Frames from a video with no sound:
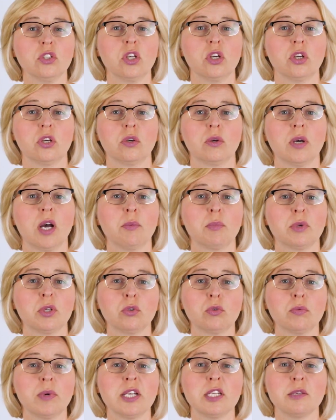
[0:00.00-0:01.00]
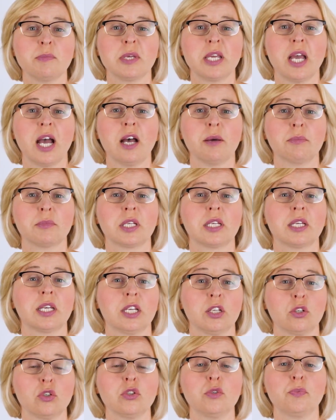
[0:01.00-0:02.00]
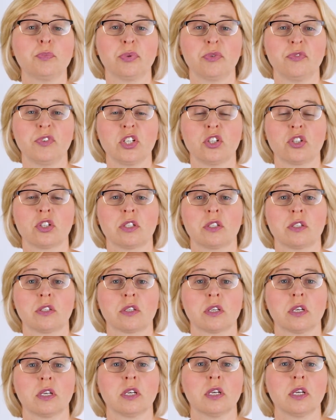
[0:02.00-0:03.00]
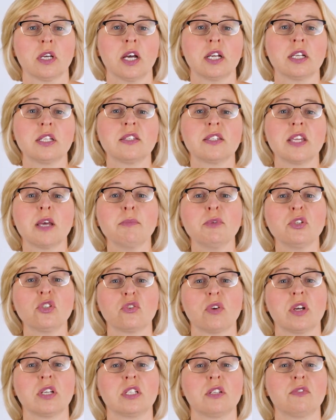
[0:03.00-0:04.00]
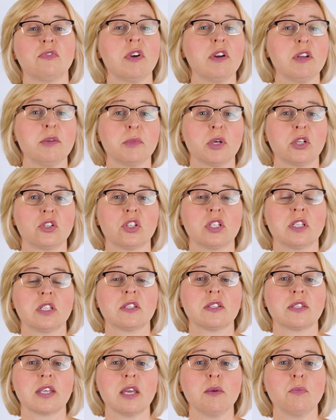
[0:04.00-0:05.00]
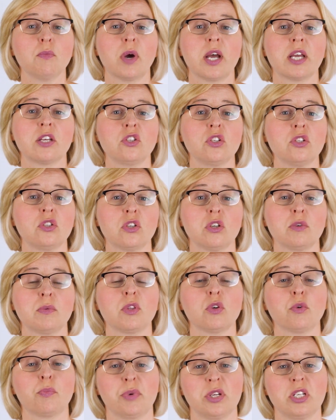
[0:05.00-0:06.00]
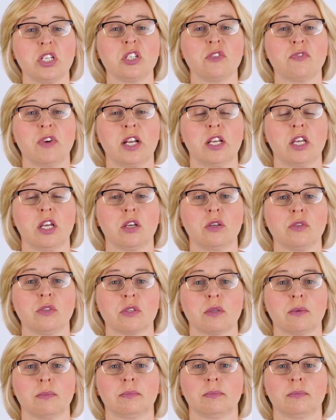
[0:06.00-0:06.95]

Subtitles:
new and will already be happening in good provisions, and is demonstrated very much in the same way as you do with your British values.